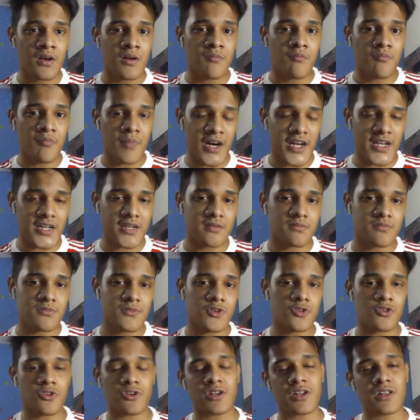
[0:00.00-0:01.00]
But
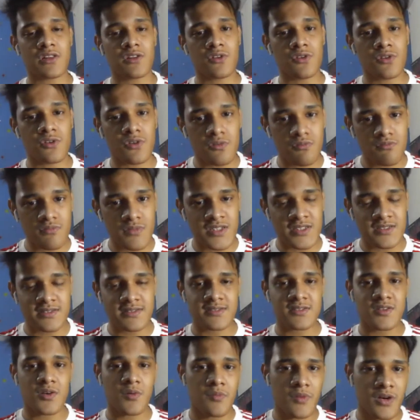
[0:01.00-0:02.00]
Ronaldo is
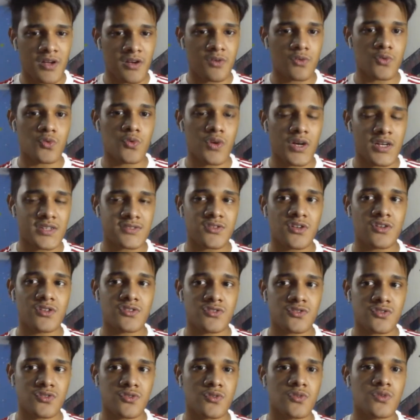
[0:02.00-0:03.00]
someone who's
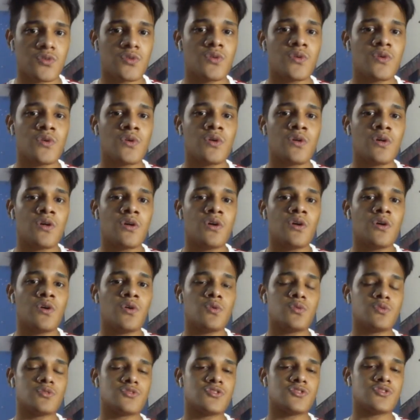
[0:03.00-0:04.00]

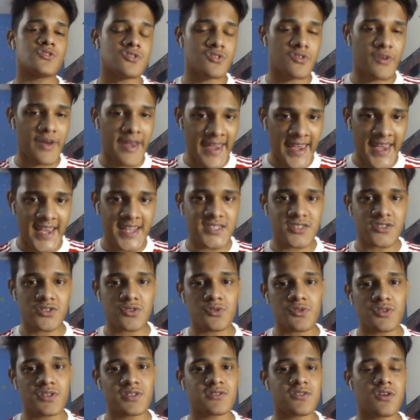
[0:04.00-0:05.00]
also aged,
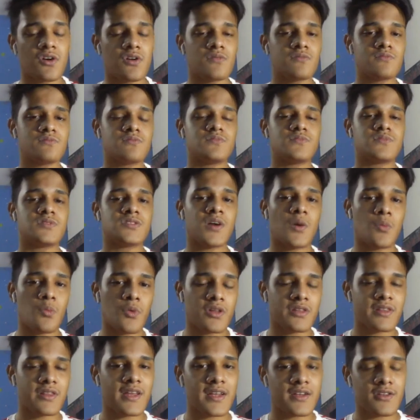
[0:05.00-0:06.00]
who is
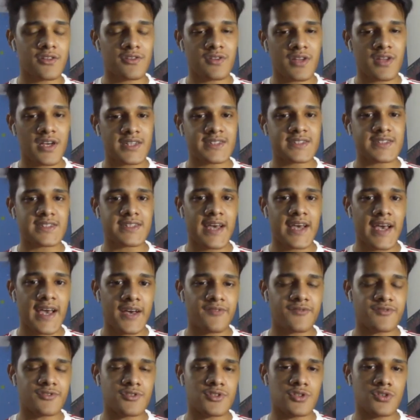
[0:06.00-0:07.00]
someone that United
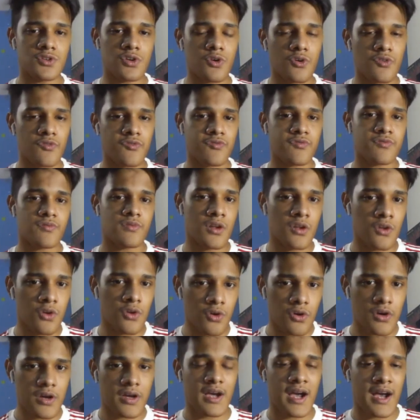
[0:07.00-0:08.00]
have to
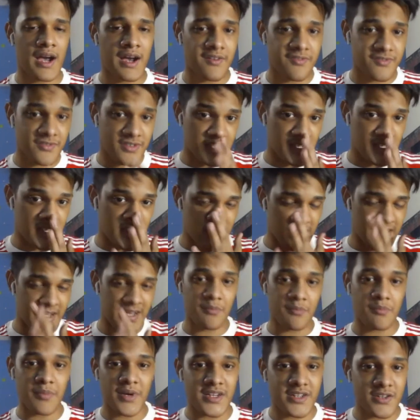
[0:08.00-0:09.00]
look after in a
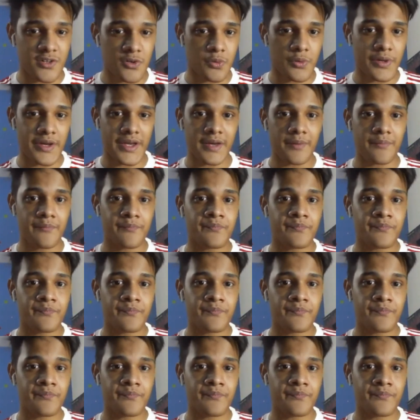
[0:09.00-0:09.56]
better way.